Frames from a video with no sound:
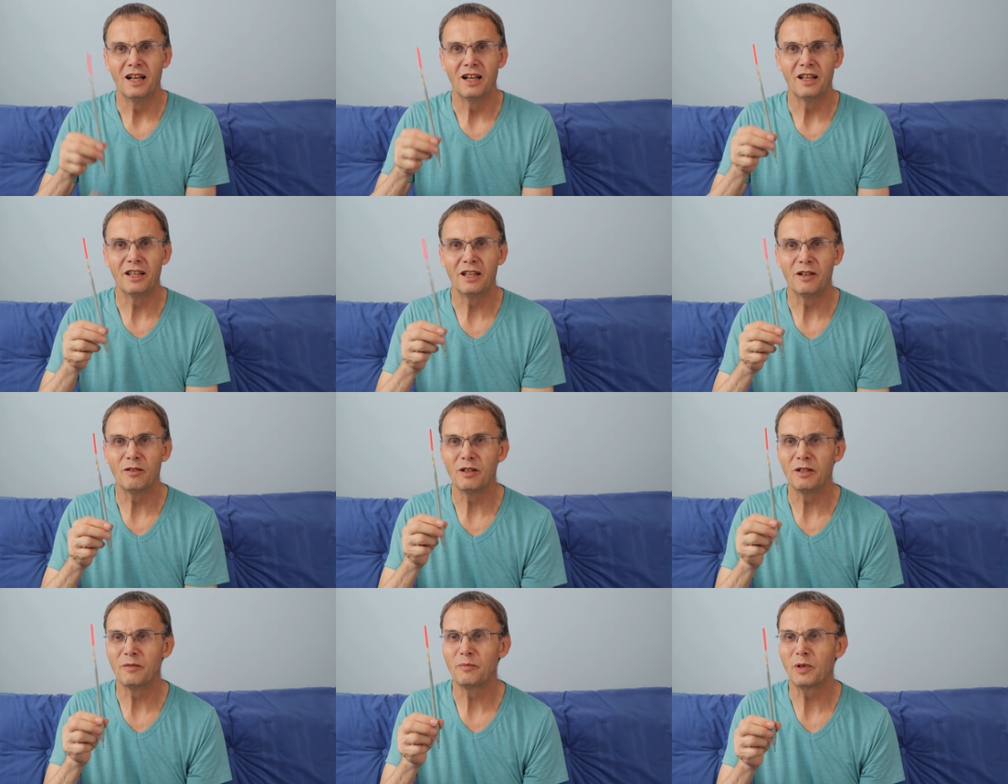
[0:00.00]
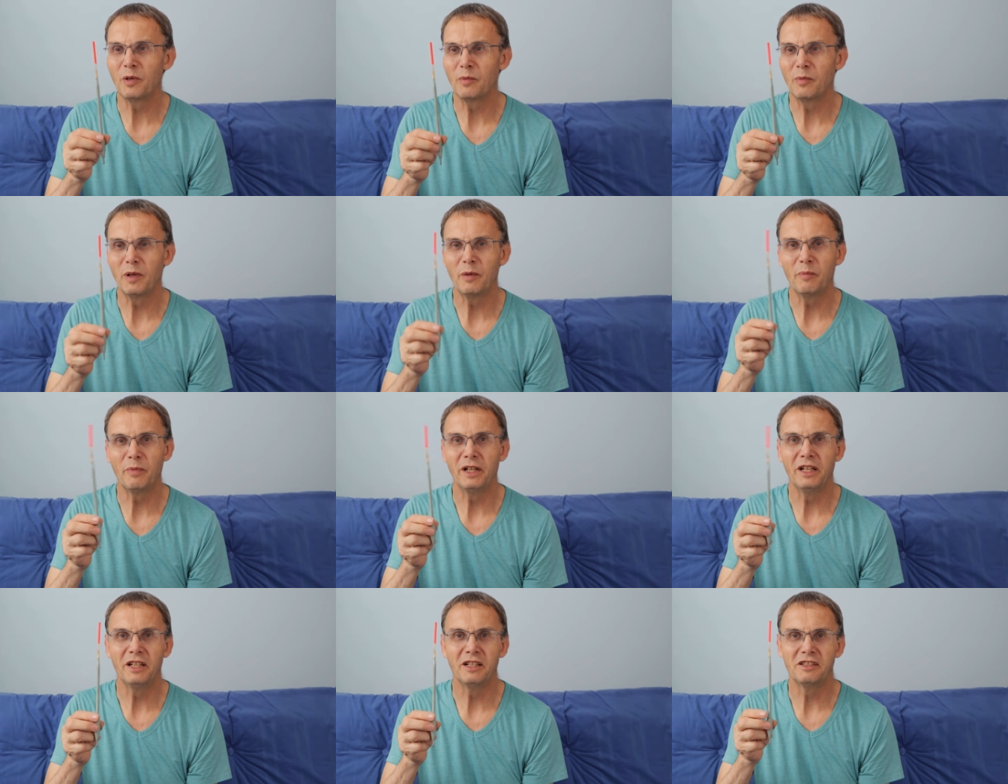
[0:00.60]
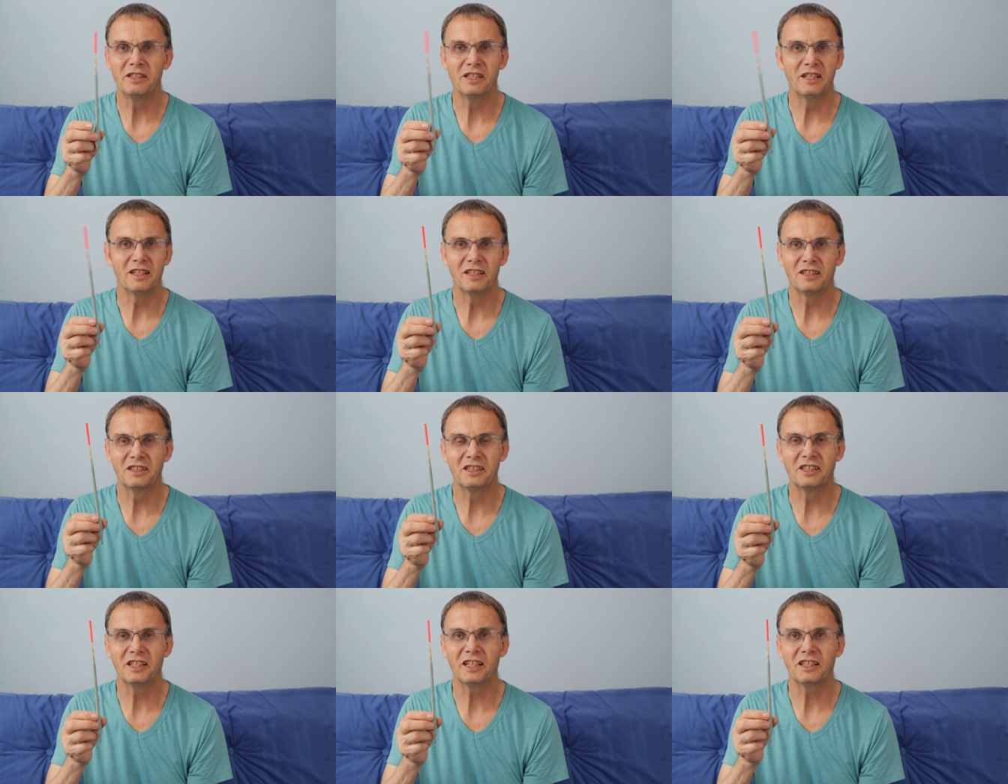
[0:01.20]
although I'd probably be using a
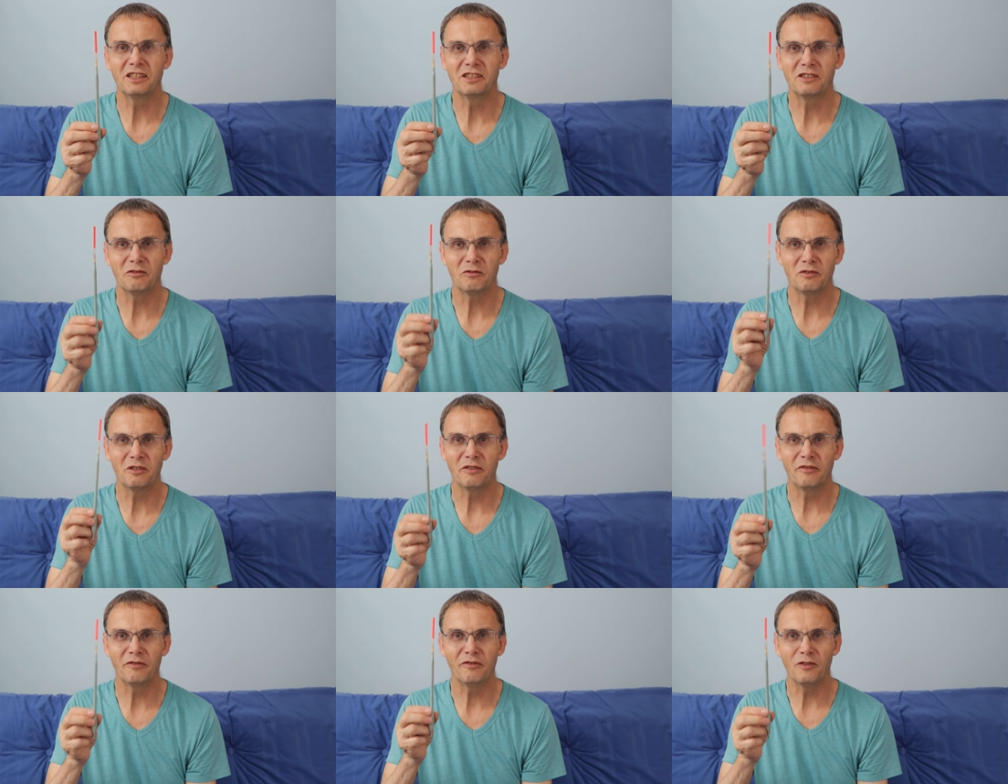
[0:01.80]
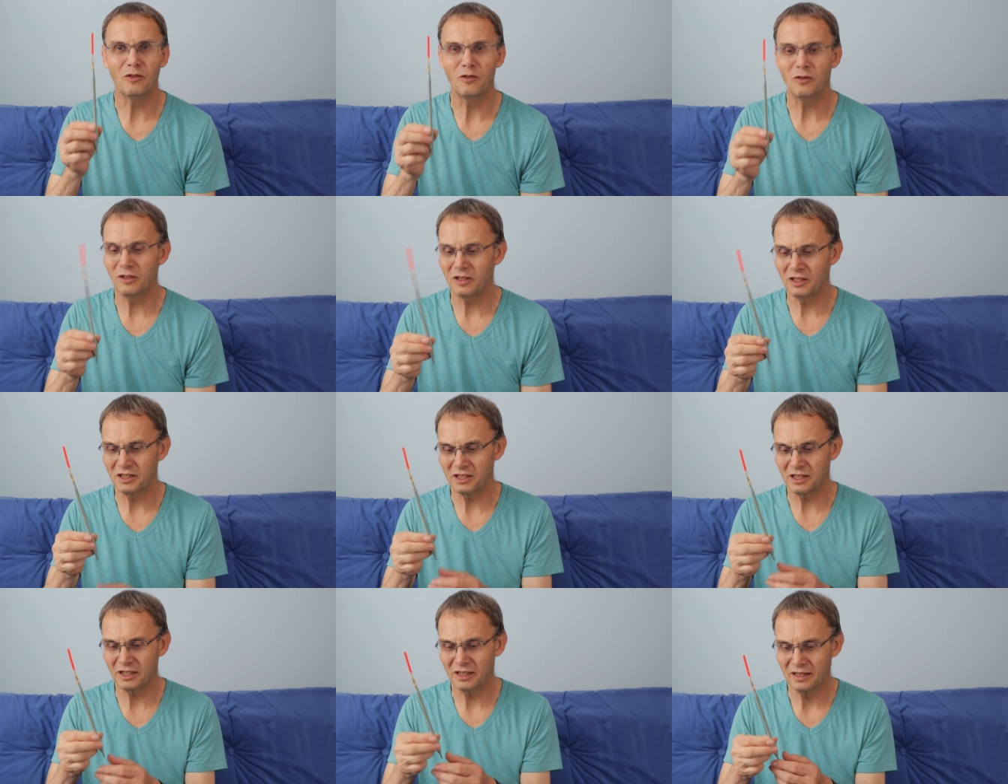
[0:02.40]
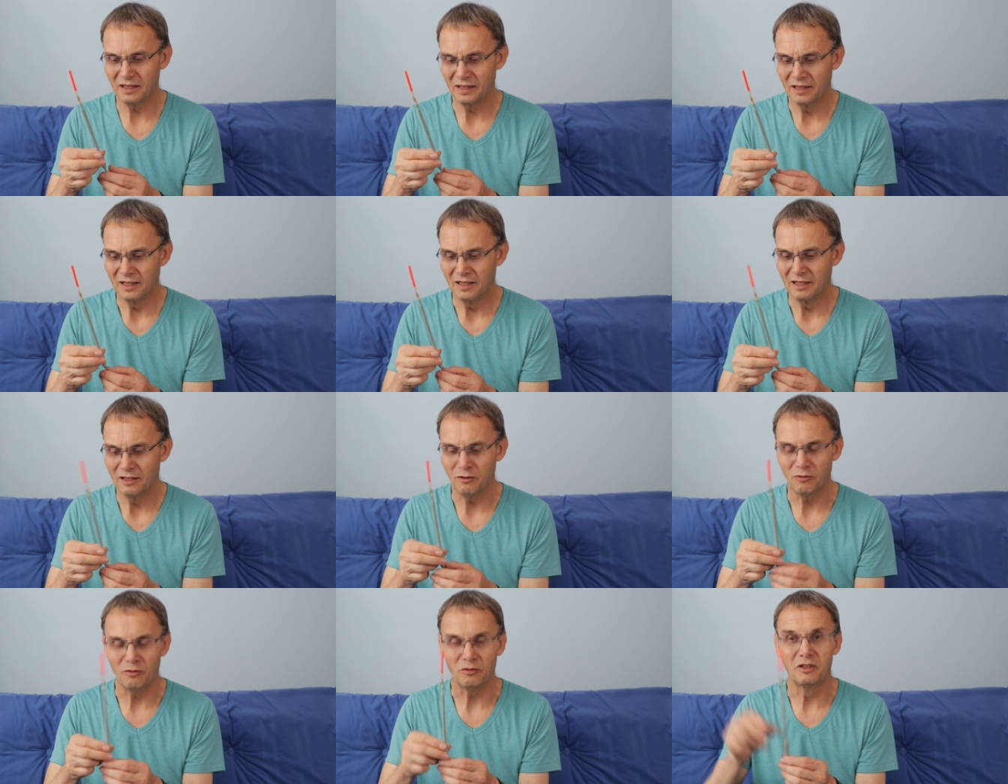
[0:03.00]
6 or a 4
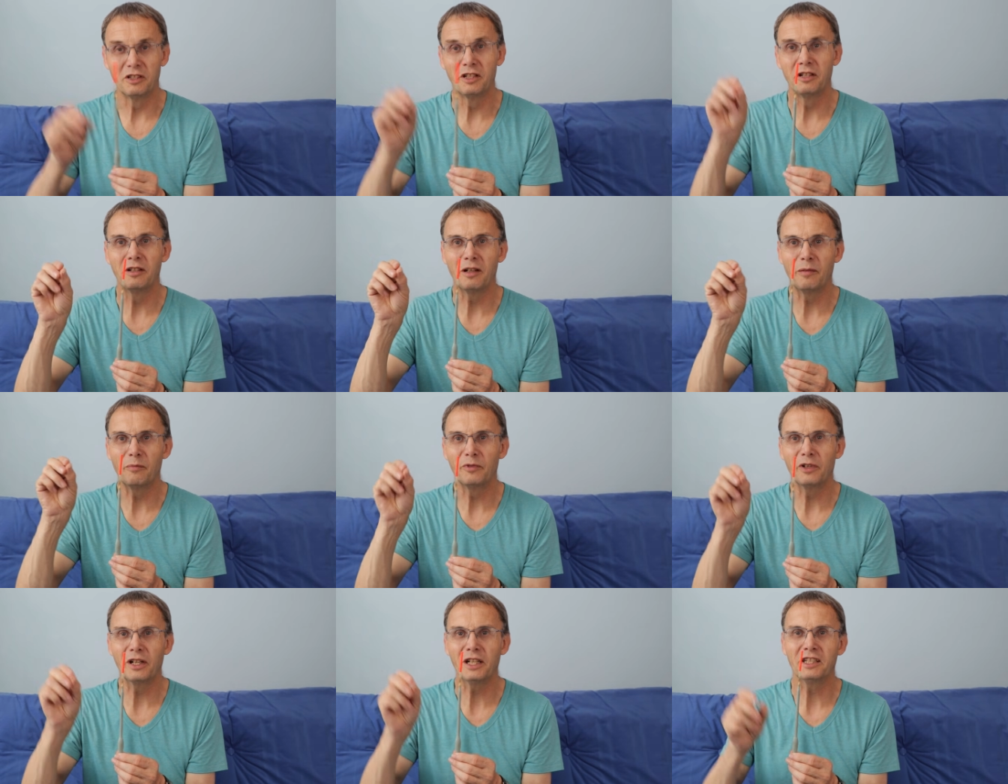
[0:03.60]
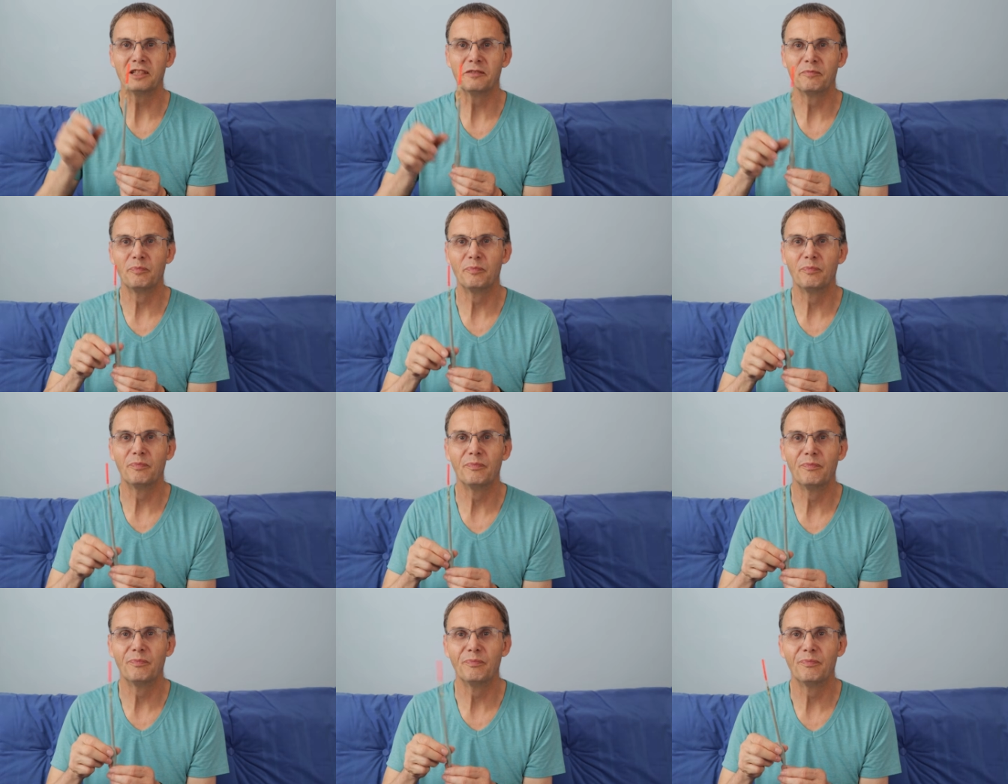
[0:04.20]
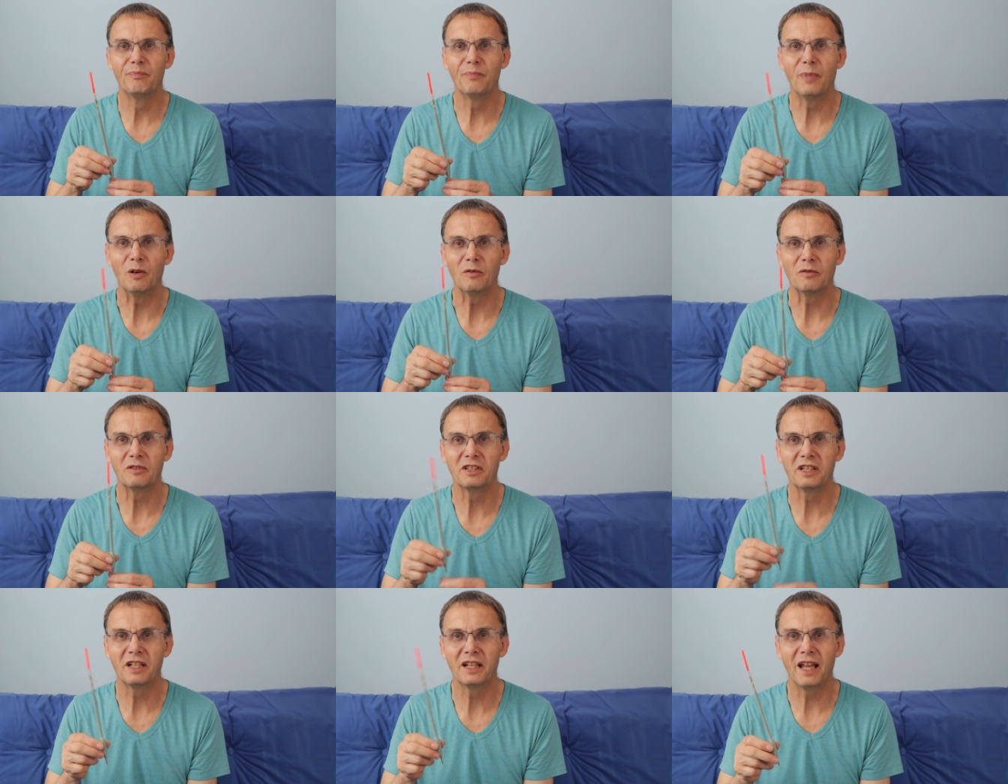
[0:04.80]
or 2 number 8s
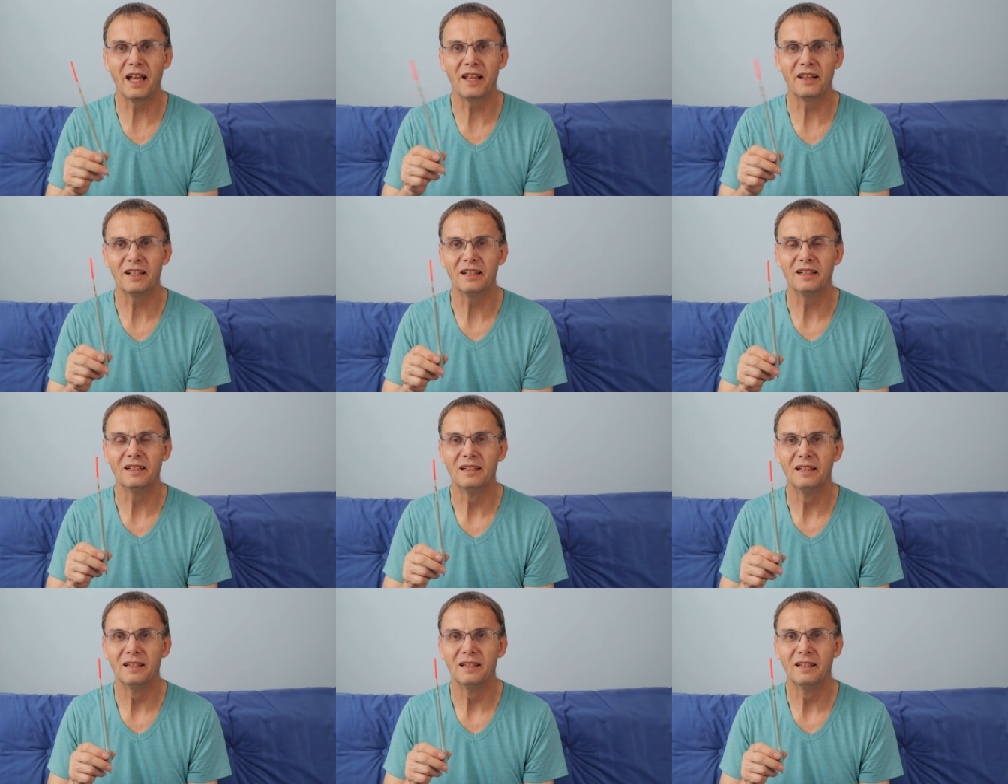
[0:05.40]
bolted together.